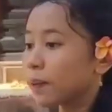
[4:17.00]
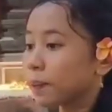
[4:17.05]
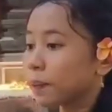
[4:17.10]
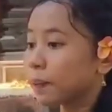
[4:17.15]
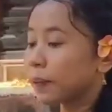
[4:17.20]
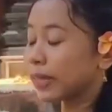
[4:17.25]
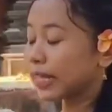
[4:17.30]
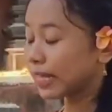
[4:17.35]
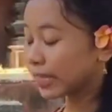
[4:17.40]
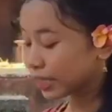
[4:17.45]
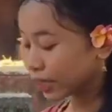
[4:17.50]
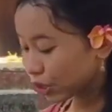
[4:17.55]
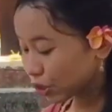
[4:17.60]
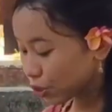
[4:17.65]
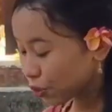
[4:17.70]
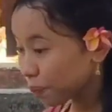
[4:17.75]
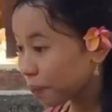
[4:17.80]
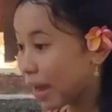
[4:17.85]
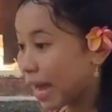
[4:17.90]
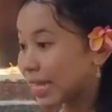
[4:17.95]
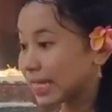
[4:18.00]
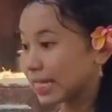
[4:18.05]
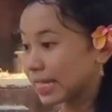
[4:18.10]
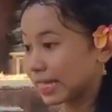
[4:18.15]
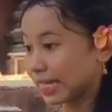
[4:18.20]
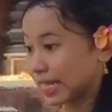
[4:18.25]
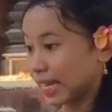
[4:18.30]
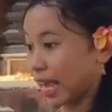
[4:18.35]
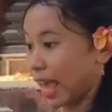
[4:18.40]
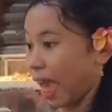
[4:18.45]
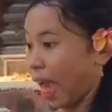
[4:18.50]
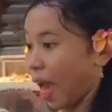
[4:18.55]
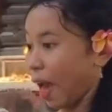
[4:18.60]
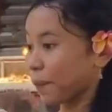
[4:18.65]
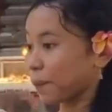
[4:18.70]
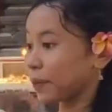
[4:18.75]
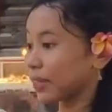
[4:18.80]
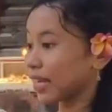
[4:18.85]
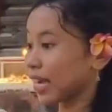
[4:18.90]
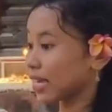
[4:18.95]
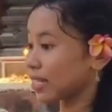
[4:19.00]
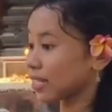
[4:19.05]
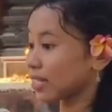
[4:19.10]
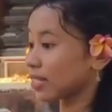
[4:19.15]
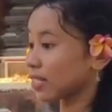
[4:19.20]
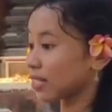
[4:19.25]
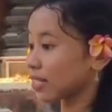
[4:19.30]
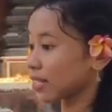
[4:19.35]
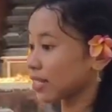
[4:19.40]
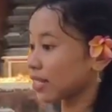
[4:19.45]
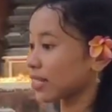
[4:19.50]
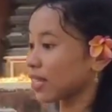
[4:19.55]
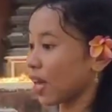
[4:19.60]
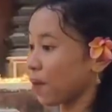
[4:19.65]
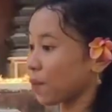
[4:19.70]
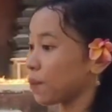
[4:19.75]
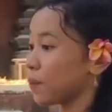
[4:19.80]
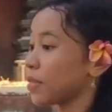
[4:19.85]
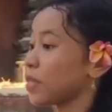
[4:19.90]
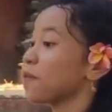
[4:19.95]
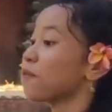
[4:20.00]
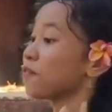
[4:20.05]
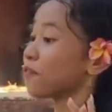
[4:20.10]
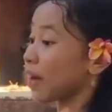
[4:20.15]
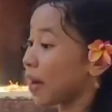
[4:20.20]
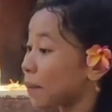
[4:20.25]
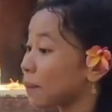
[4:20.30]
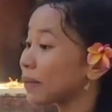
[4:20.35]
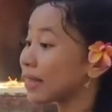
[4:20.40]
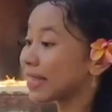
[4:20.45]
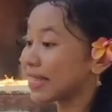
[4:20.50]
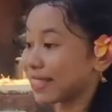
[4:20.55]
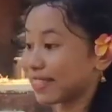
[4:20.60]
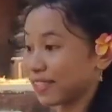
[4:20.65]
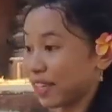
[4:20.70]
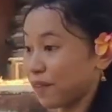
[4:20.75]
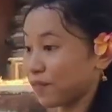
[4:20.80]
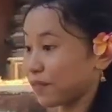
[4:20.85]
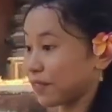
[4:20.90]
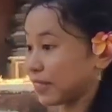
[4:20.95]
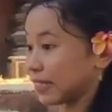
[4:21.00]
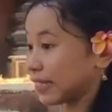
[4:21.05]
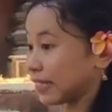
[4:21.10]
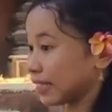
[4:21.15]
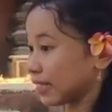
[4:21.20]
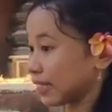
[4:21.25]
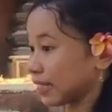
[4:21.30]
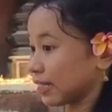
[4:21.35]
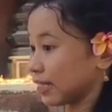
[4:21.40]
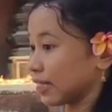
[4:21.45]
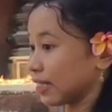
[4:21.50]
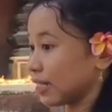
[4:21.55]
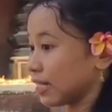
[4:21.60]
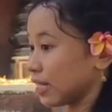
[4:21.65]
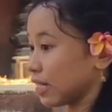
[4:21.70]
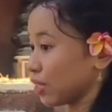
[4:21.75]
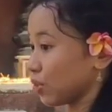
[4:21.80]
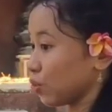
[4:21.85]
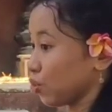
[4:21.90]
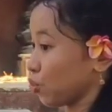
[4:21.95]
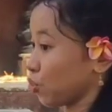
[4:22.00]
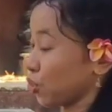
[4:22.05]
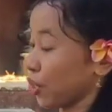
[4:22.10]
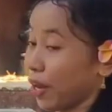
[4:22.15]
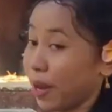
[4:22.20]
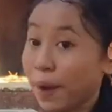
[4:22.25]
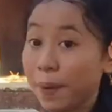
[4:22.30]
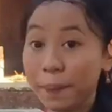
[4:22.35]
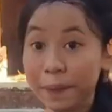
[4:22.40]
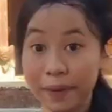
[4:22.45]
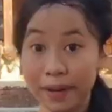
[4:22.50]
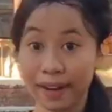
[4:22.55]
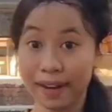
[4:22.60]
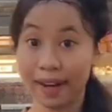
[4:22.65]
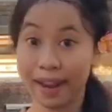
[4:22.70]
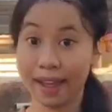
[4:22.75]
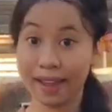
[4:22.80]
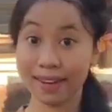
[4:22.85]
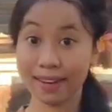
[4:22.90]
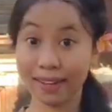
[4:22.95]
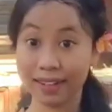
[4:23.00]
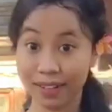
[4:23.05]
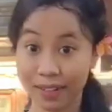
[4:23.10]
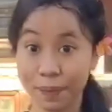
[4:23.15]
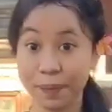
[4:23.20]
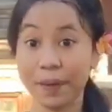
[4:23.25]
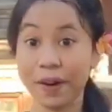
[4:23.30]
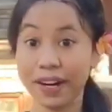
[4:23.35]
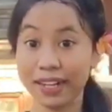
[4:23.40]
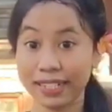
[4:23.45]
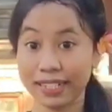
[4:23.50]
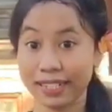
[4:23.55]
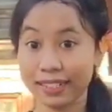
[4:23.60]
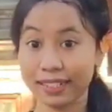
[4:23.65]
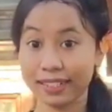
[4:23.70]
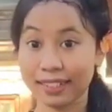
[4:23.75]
Please, Your Majesty, application received by the family seven girl, Jayaprana reported.